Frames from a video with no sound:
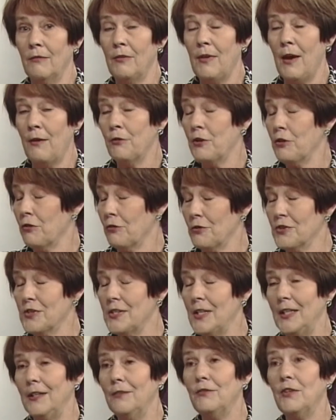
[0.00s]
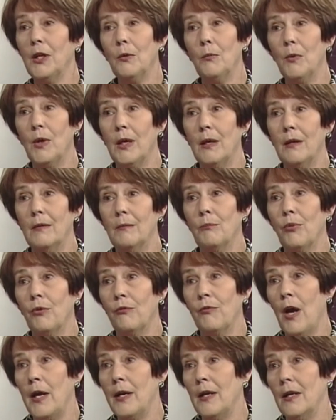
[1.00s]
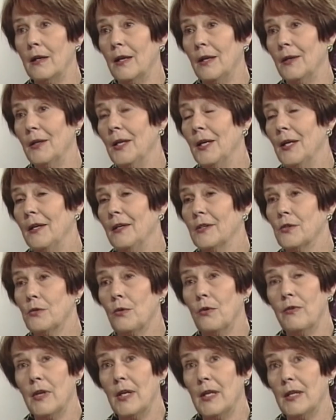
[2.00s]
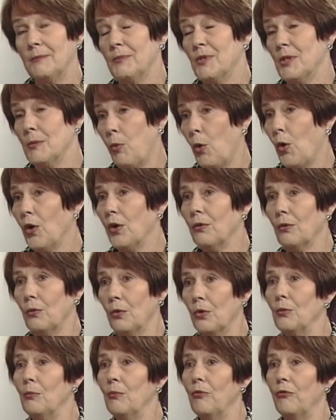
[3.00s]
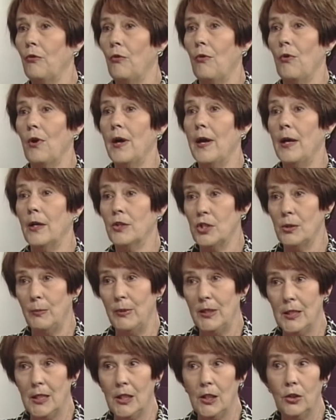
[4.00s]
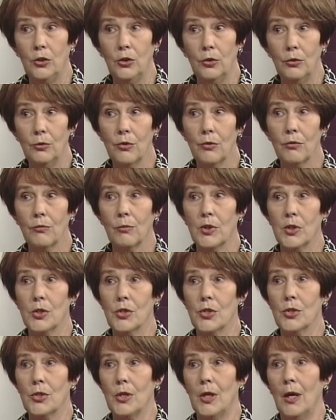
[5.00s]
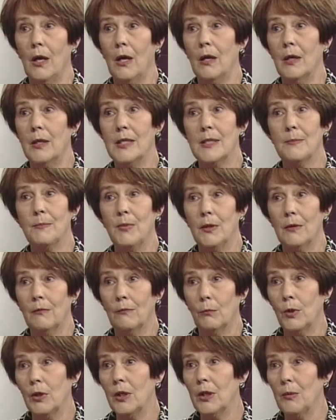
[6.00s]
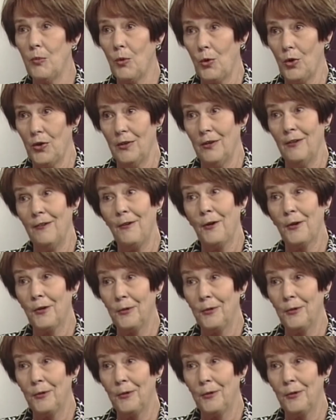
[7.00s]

every Thursday evening, we provide a sort of a support group for LGBT youth, which has been really important in our